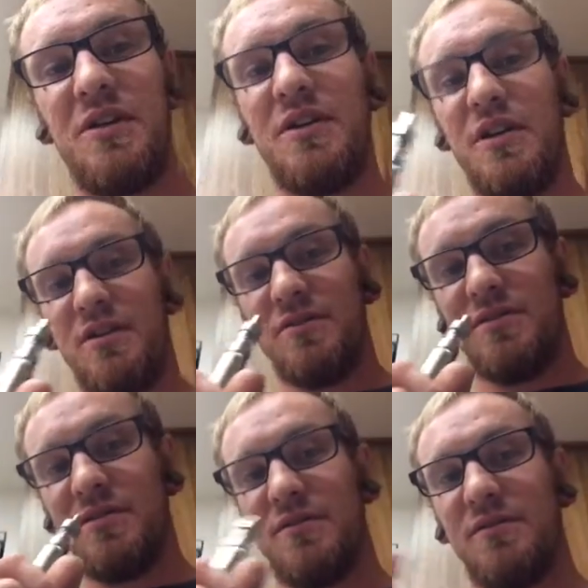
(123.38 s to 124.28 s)
how it
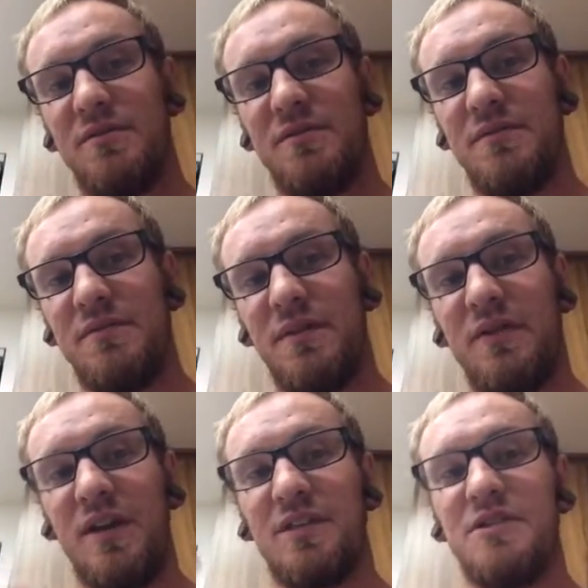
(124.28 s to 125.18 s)
goes. And
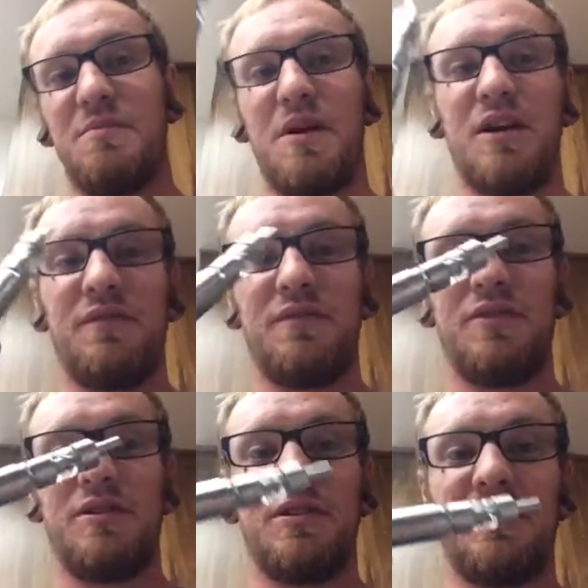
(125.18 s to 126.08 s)
I've had this mod
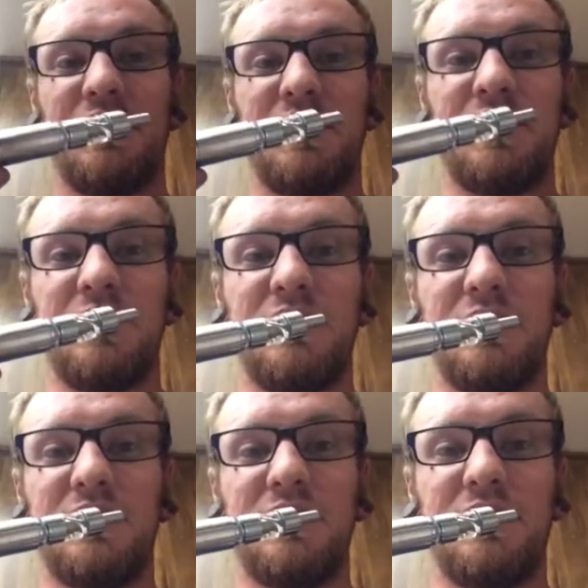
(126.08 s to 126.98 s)

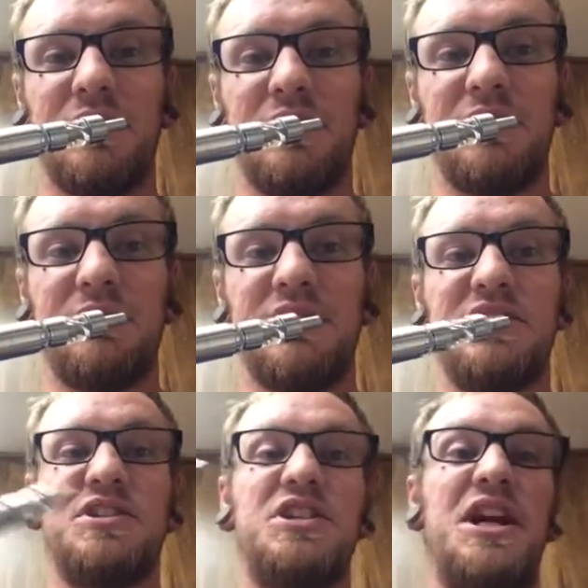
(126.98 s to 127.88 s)
for, I don't know,
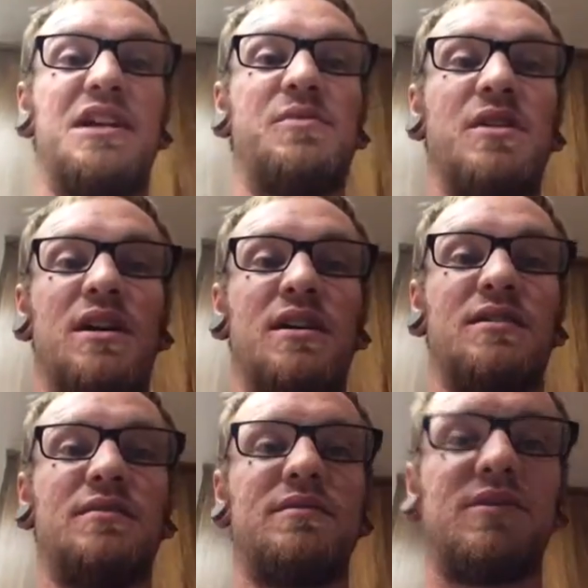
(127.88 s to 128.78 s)
since January.
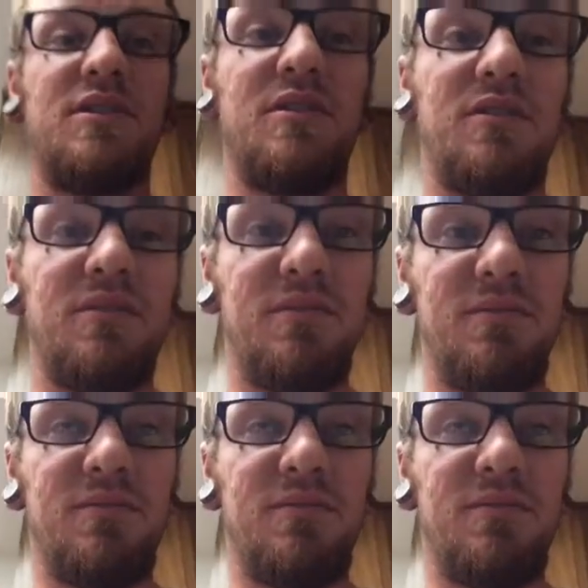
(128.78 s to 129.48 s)
So